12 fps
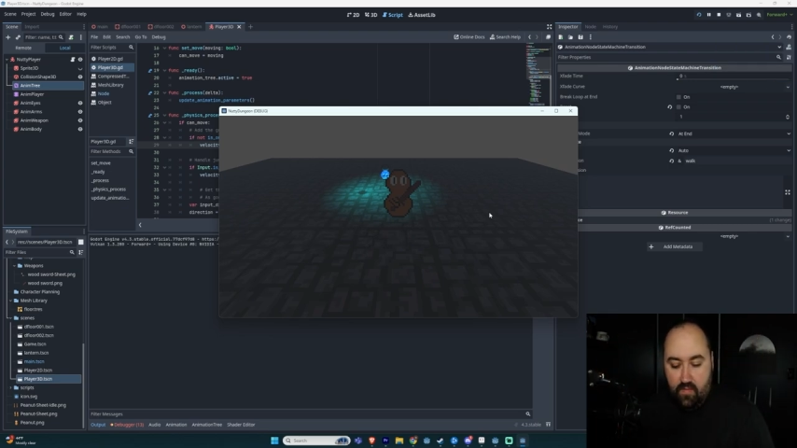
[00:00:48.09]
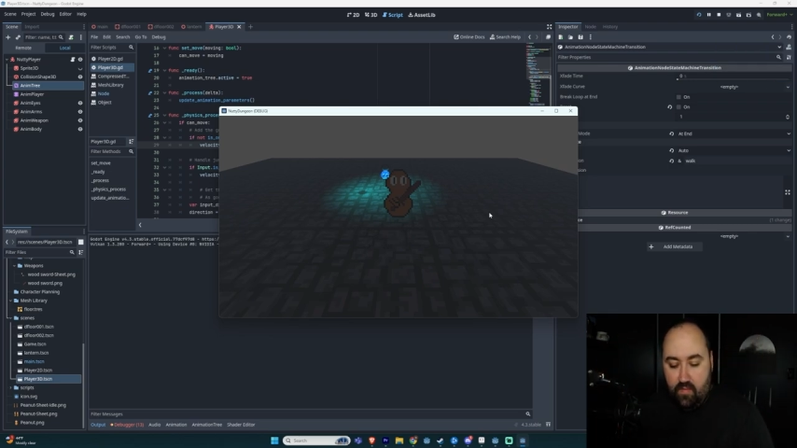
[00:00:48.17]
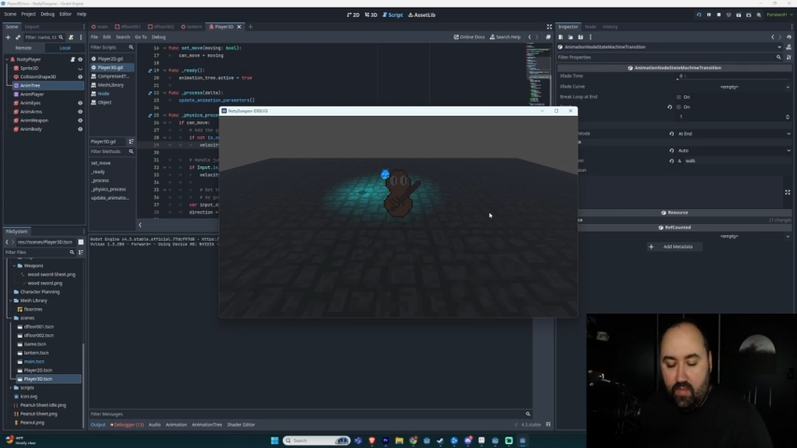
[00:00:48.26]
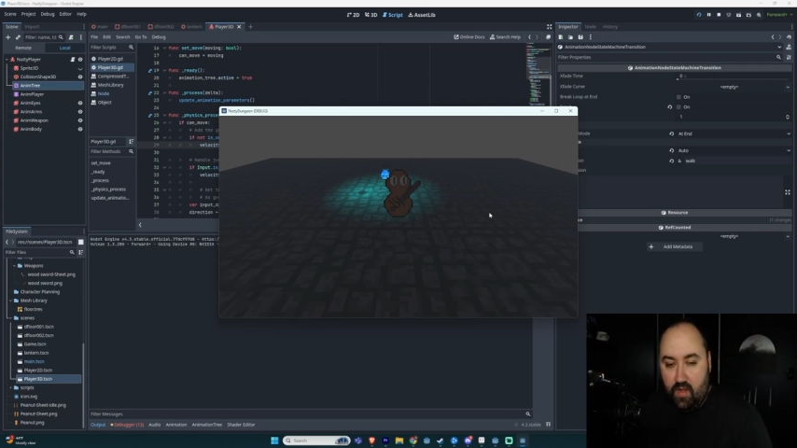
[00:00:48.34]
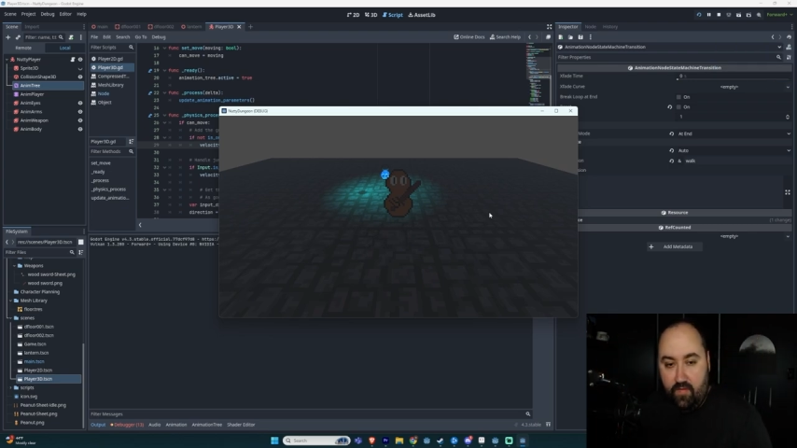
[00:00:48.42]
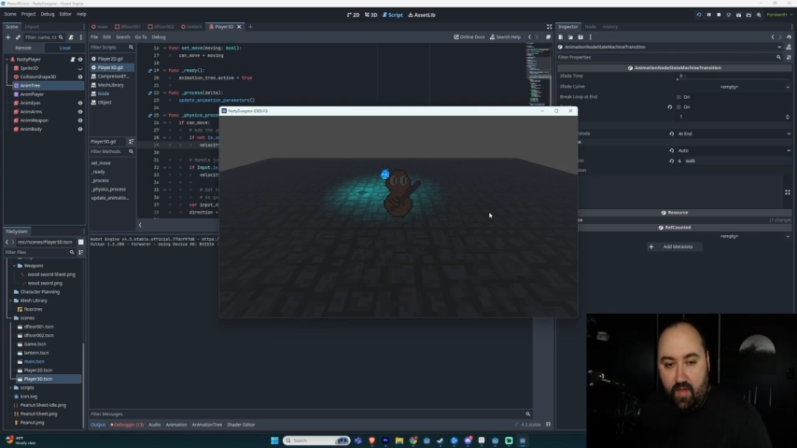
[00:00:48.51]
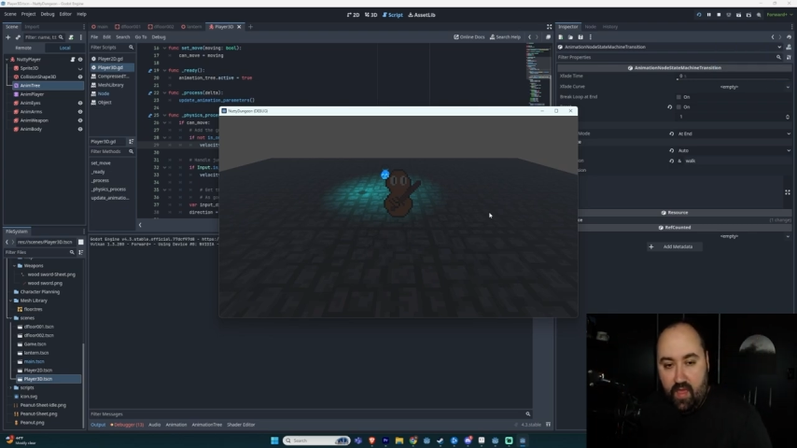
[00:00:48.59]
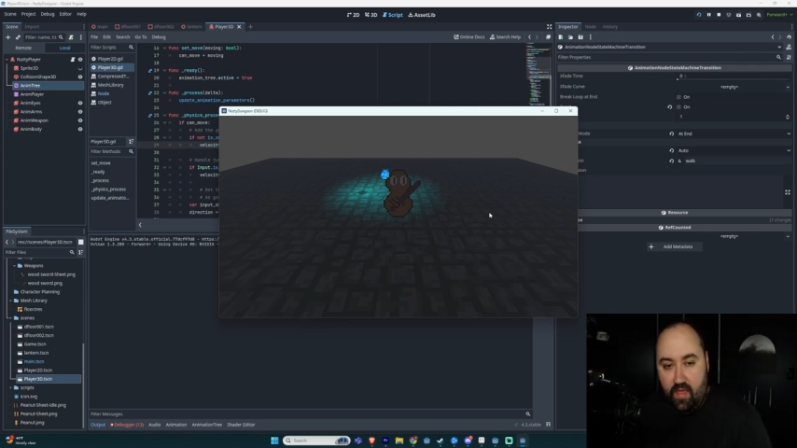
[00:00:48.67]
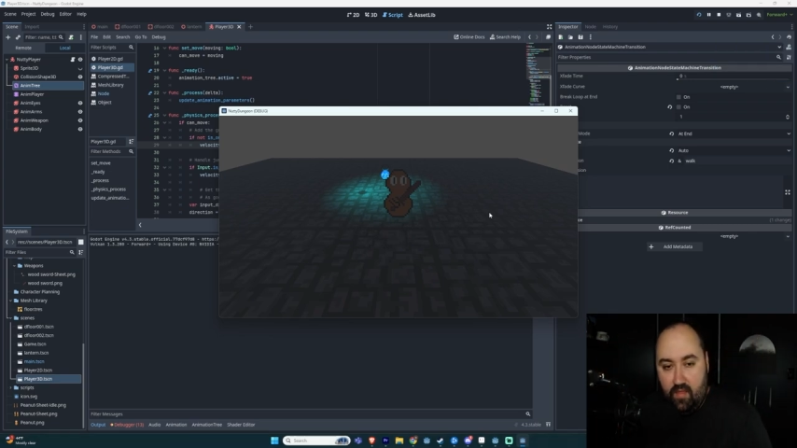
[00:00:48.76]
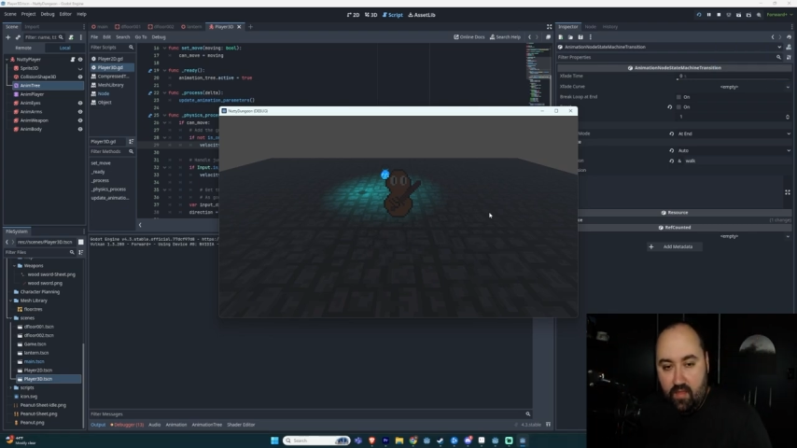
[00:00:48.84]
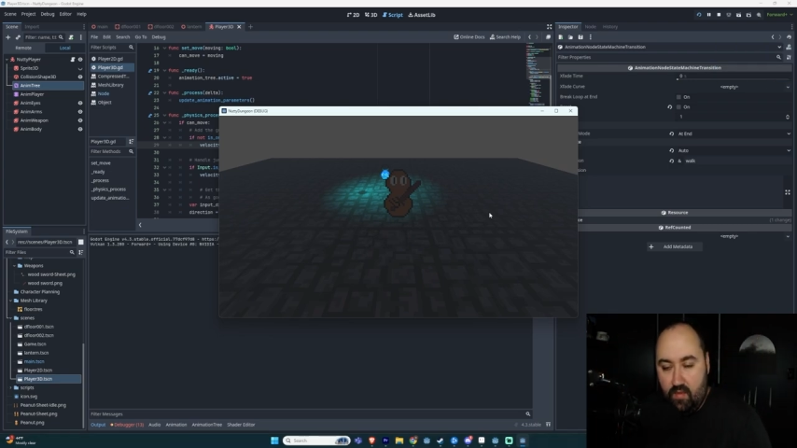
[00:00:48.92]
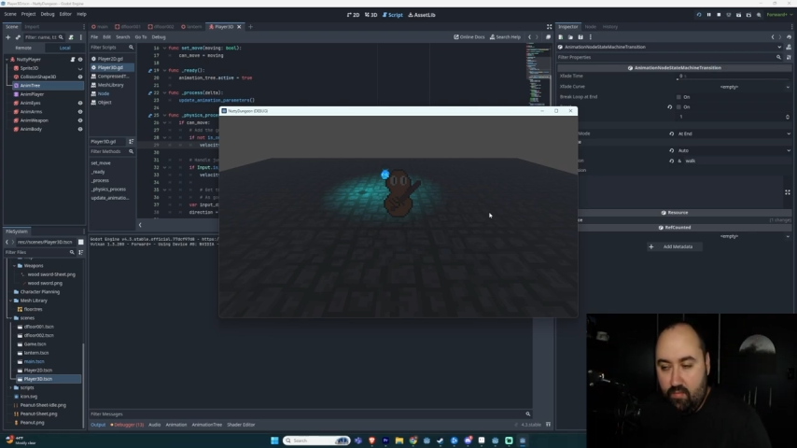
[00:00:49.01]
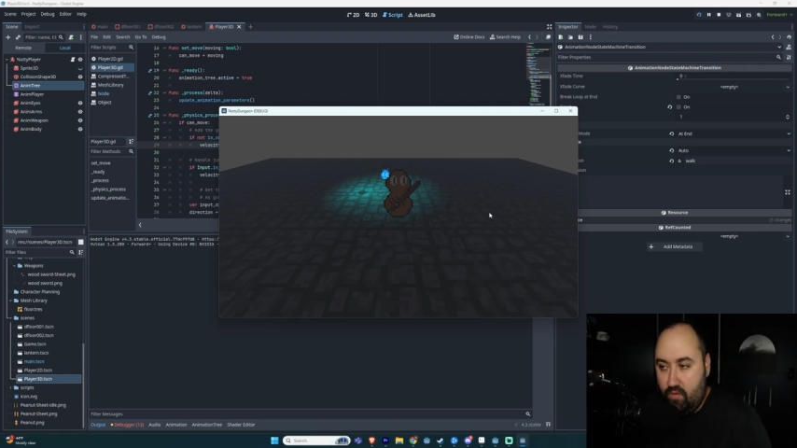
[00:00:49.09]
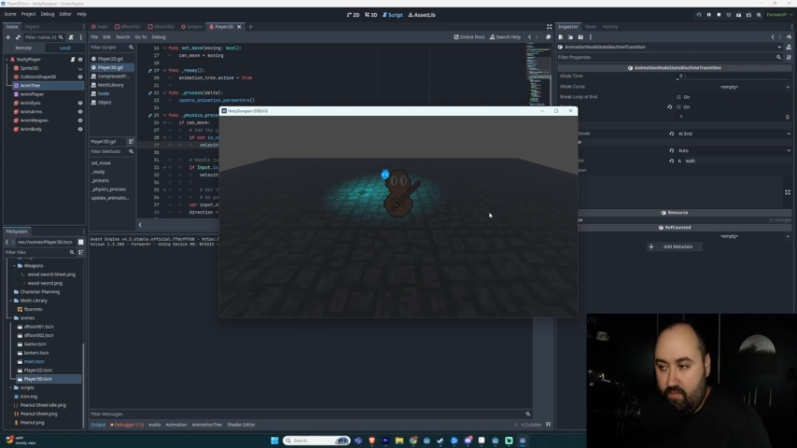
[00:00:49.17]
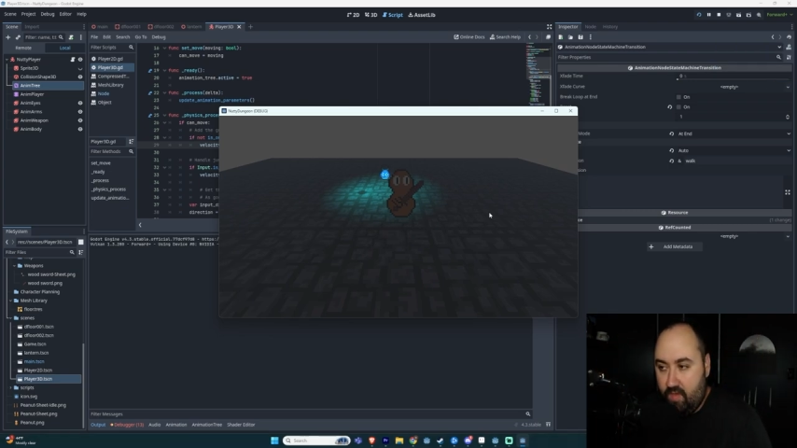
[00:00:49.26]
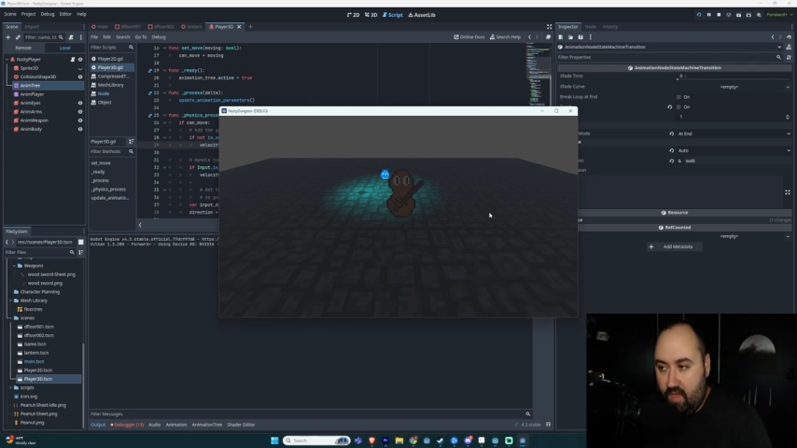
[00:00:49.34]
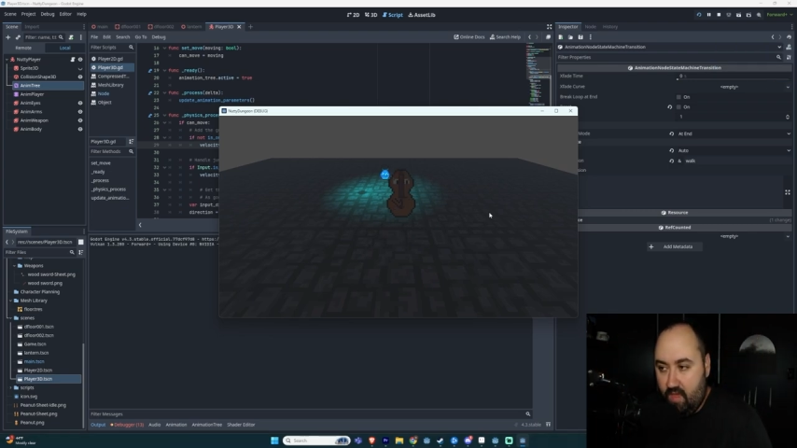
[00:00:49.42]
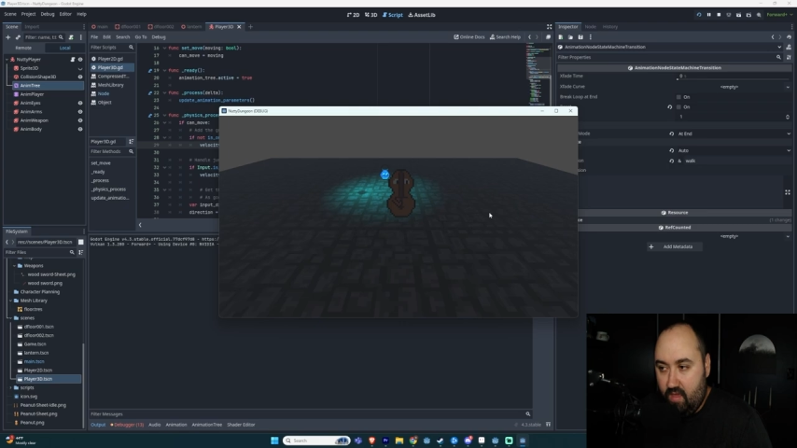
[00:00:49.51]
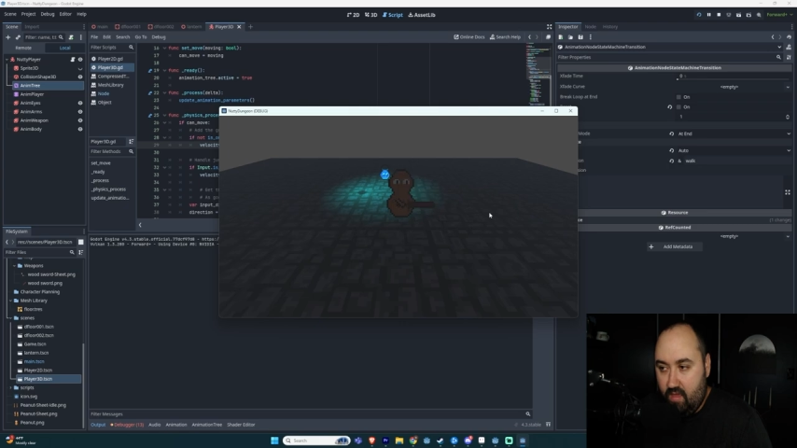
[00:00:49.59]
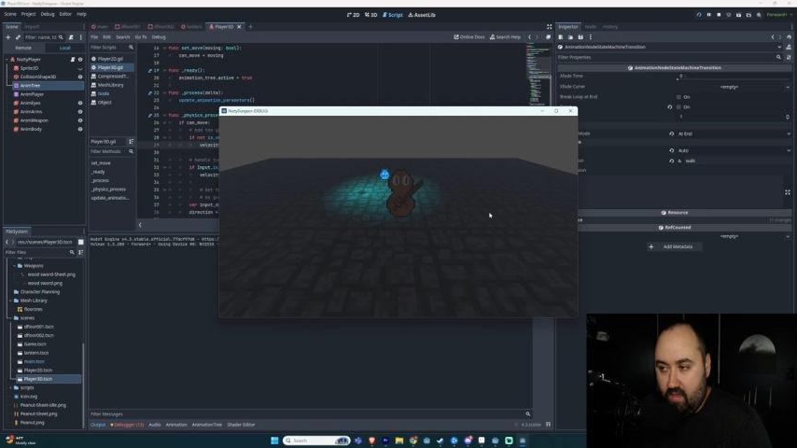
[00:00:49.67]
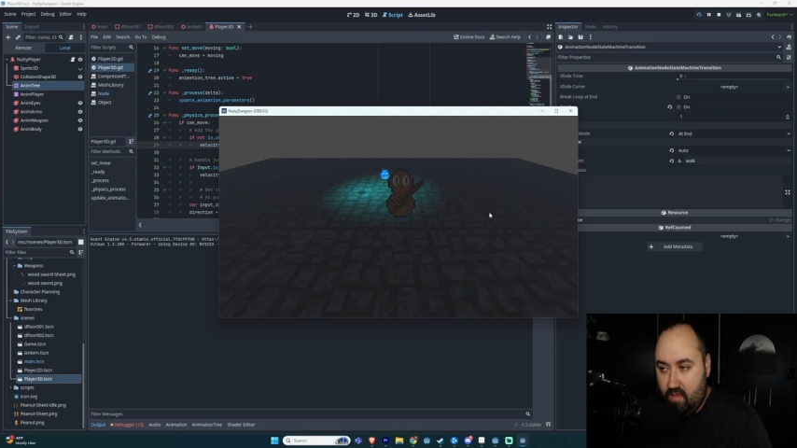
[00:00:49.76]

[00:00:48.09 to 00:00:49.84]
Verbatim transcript: But if I hit the move key,